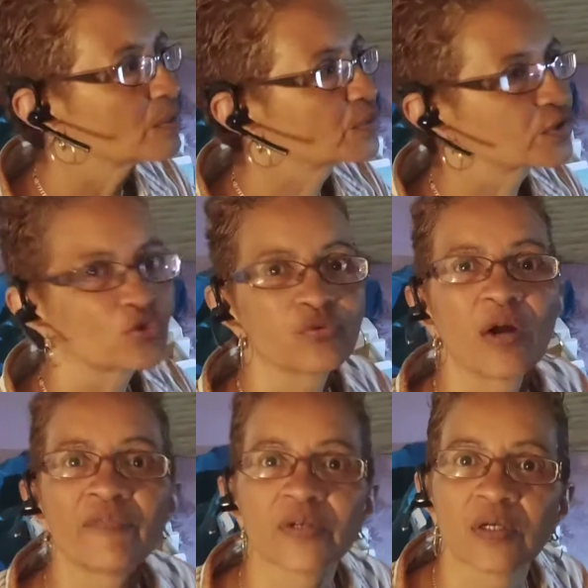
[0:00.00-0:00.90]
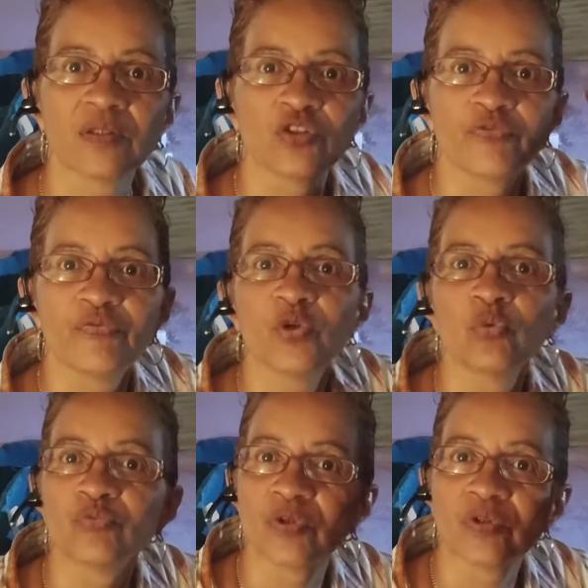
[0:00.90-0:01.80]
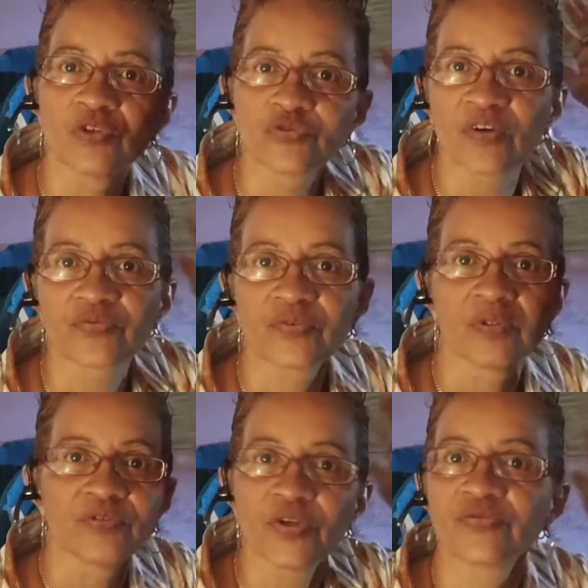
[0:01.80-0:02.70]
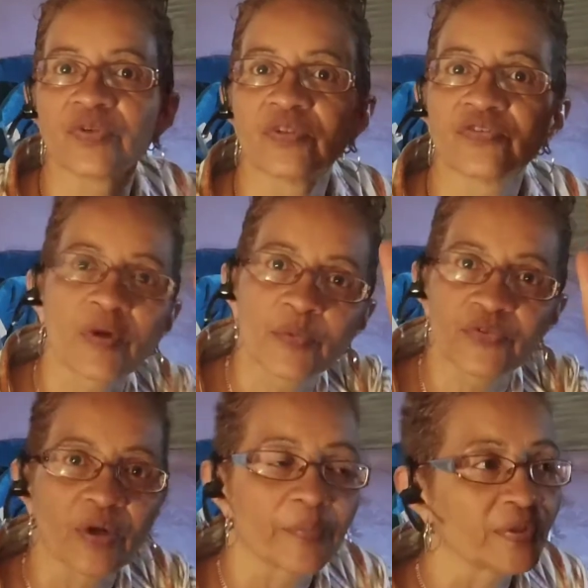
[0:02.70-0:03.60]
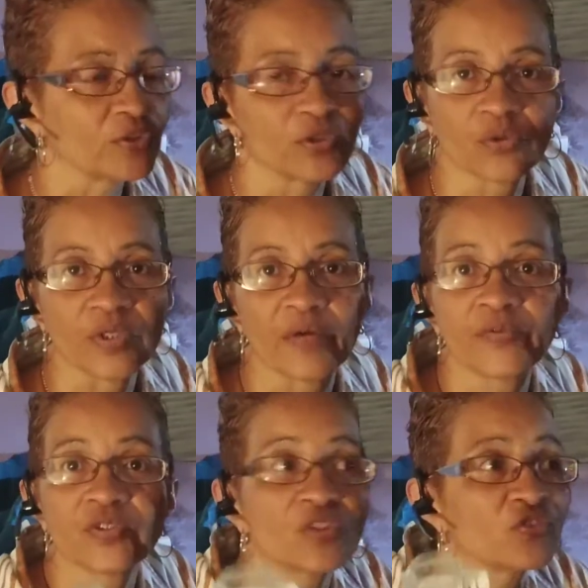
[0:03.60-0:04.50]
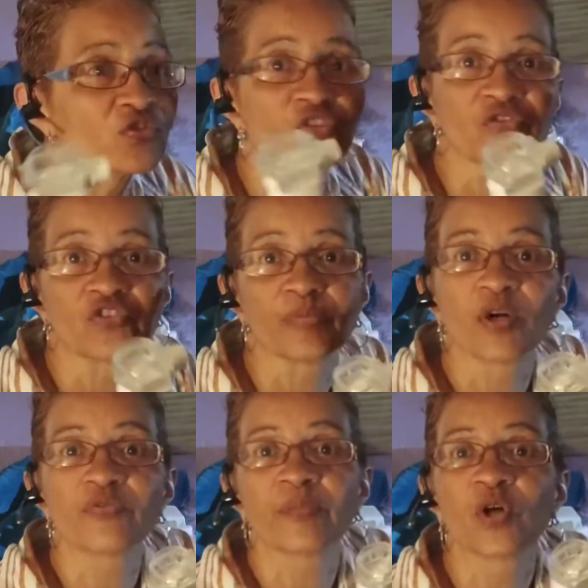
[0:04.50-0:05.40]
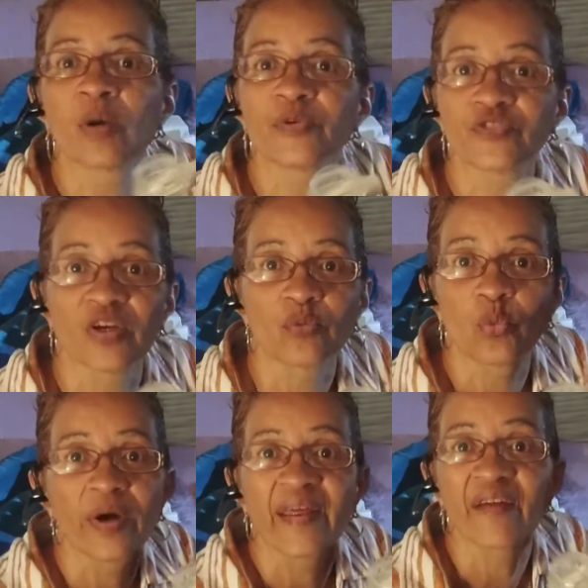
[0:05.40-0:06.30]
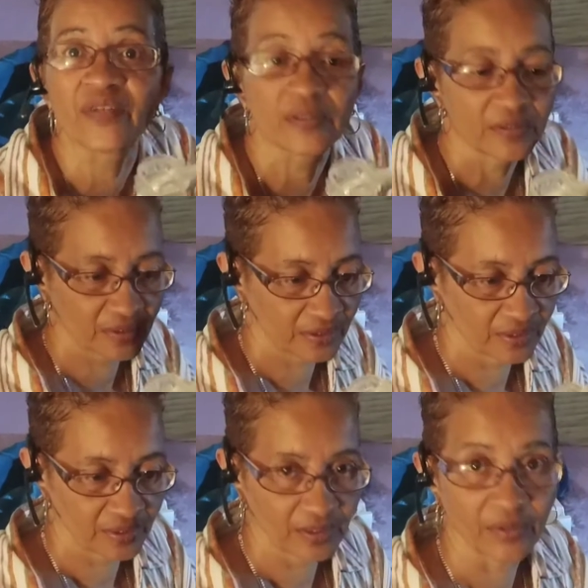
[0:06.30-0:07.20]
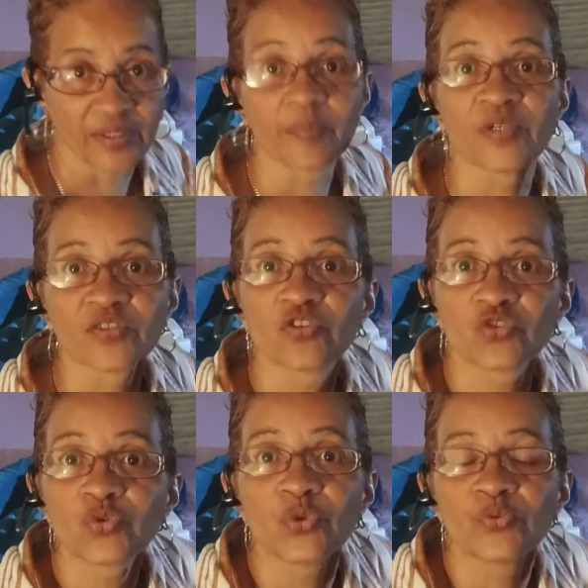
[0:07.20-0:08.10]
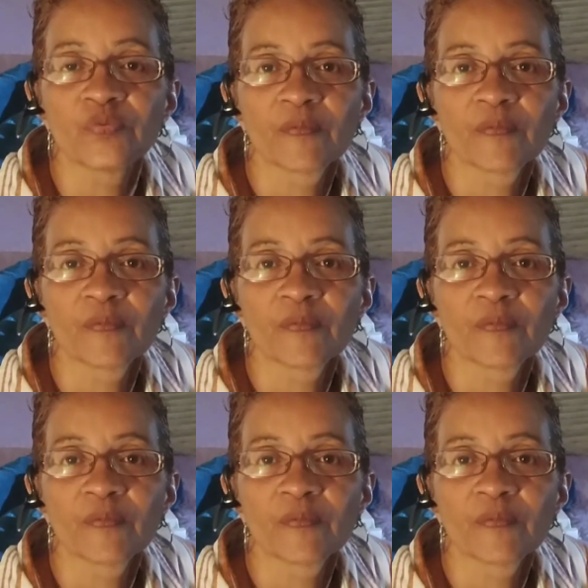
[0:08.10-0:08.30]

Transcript: with the traffic and these fumes and the trucks and the this and the summer's up and, everything is just a smell from the garbage can, whatever. Okay, because it's true.